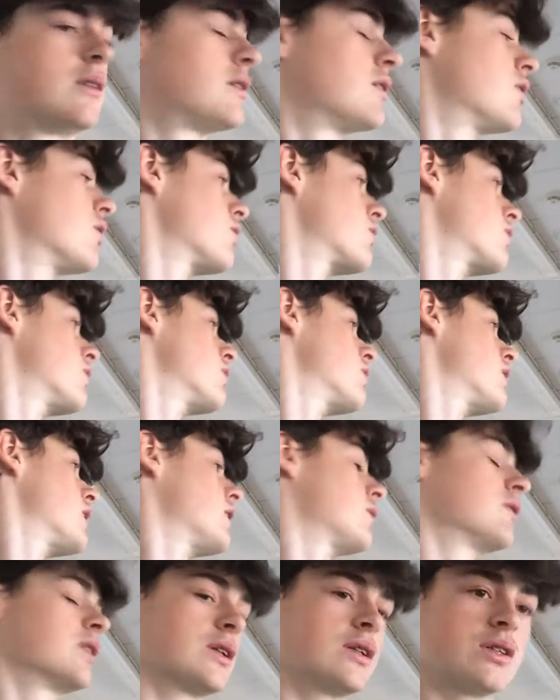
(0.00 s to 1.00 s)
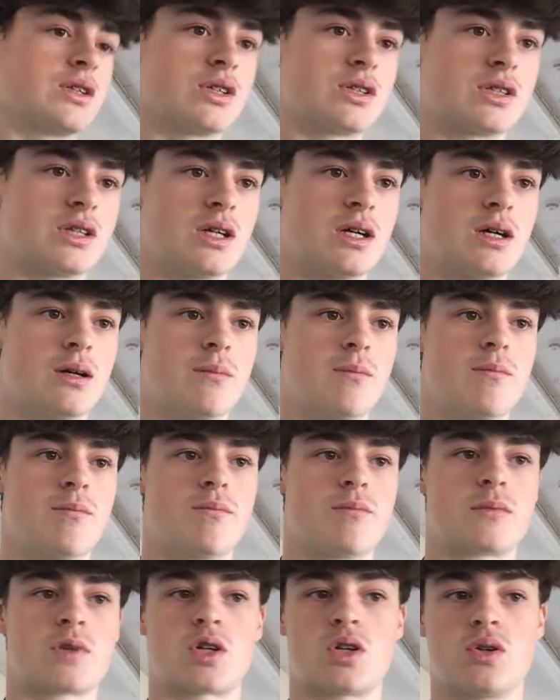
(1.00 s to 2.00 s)
they're often found in just
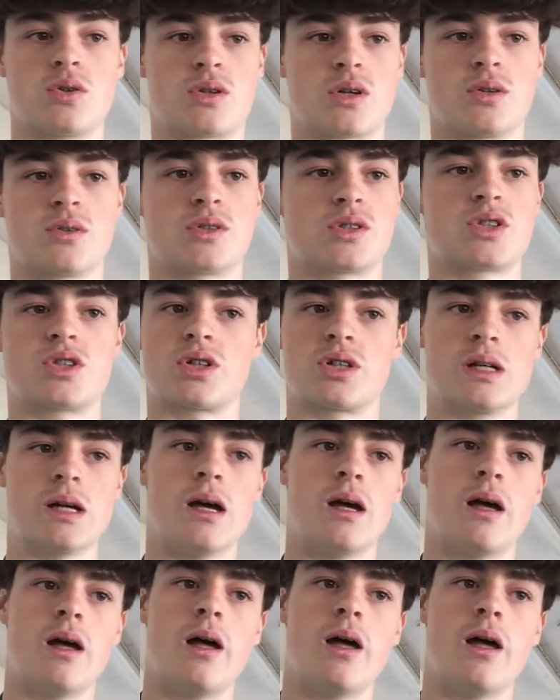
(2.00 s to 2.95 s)
glucose, sugar.